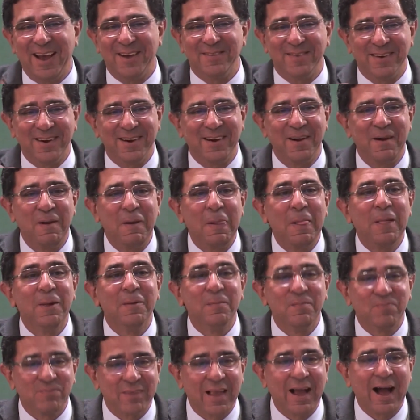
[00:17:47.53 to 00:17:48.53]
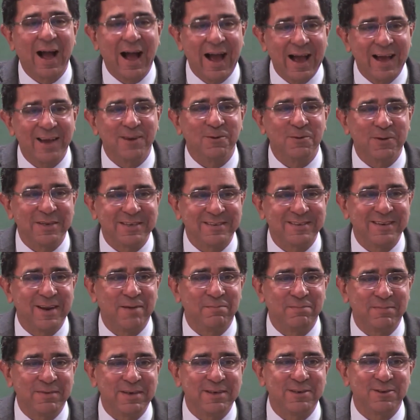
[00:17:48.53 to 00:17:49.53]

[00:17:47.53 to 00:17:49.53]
have a higher waste dump.